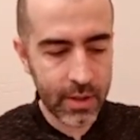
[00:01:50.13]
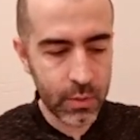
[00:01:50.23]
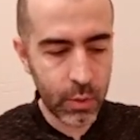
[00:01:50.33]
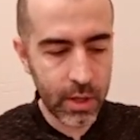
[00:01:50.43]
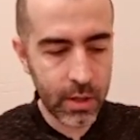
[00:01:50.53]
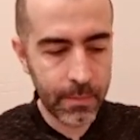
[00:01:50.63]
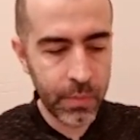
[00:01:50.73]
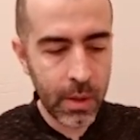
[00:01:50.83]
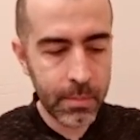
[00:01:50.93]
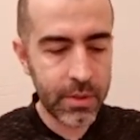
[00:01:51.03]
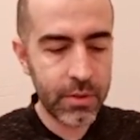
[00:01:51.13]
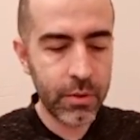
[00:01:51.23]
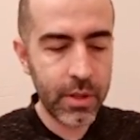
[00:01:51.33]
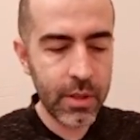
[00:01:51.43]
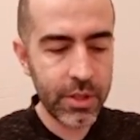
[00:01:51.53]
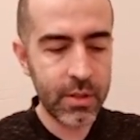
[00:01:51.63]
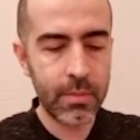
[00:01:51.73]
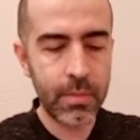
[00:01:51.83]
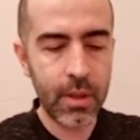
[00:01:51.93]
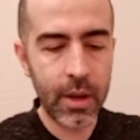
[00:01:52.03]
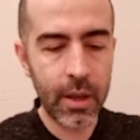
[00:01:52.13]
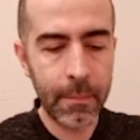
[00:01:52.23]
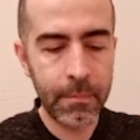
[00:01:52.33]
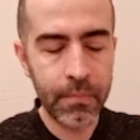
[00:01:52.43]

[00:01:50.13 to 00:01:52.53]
as well. But the circulation supply